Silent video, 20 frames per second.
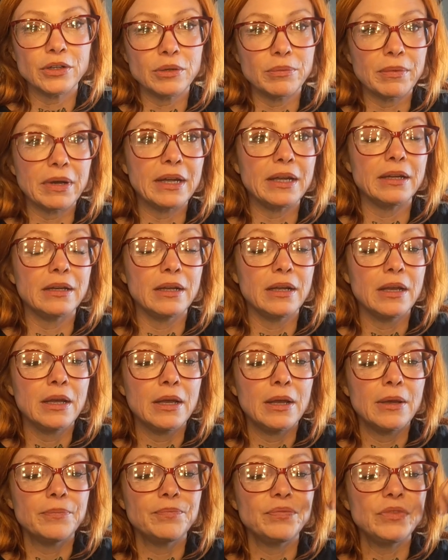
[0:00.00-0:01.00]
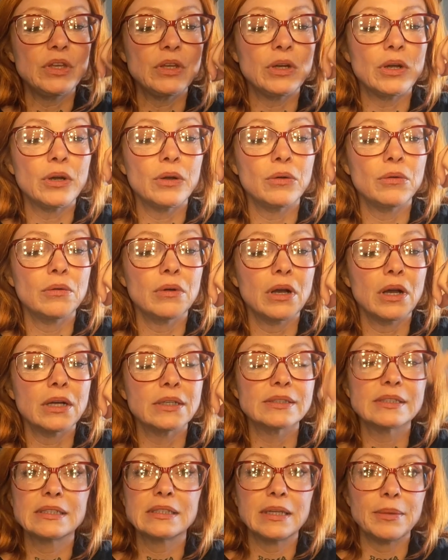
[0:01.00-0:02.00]
You might, you know,
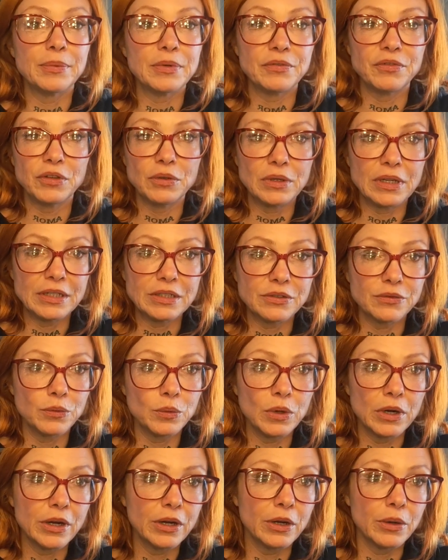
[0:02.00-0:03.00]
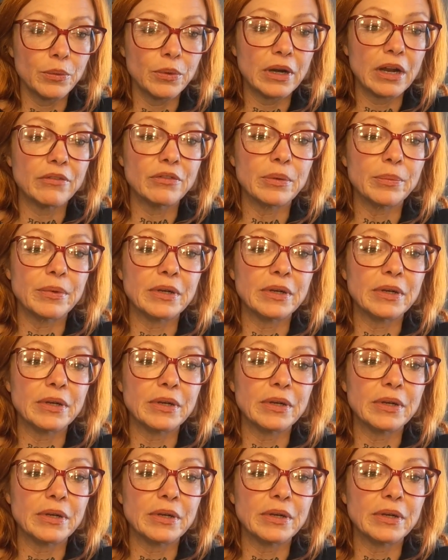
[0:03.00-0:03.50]
skip a few days of work or whatever.